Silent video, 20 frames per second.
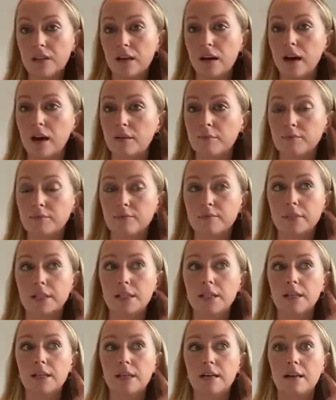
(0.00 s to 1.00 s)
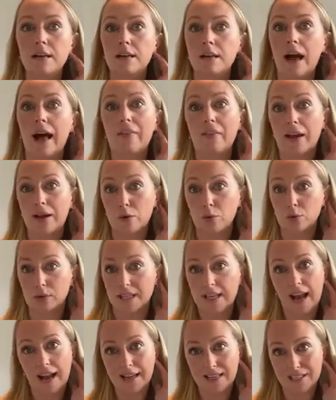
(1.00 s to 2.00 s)
And they're called
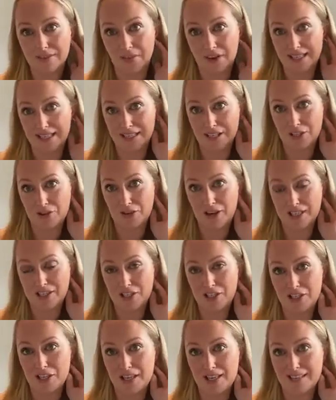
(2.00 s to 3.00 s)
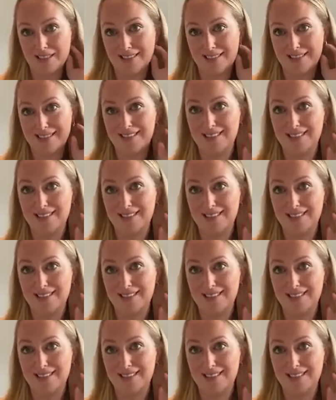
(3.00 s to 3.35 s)
the activating strategies.